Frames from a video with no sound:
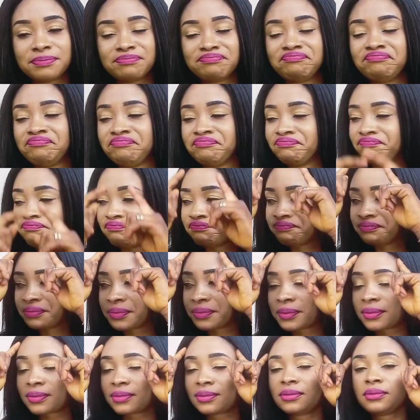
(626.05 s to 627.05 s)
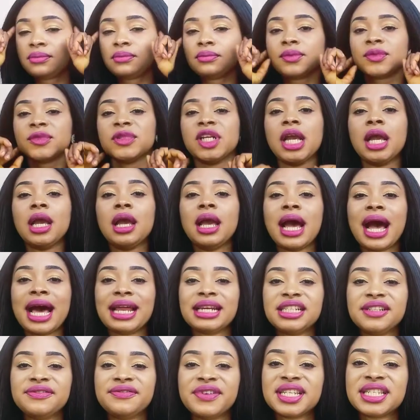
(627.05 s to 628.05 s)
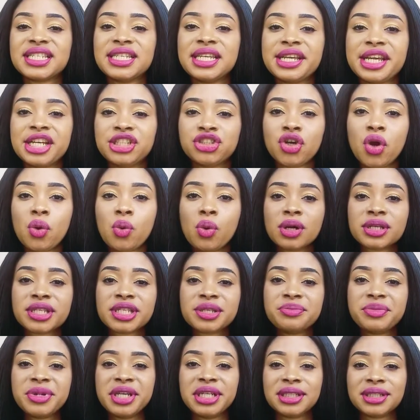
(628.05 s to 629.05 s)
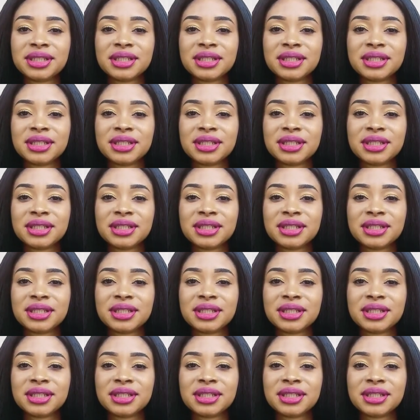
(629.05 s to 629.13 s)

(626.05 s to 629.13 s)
An investigation was made.